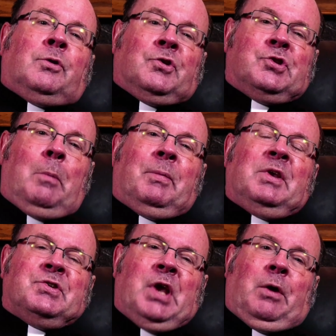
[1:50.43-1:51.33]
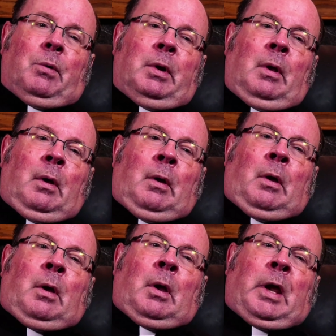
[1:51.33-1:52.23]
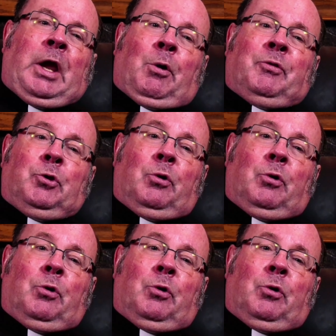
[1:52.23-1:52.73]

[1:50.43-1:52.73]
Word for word: to something sacred here at the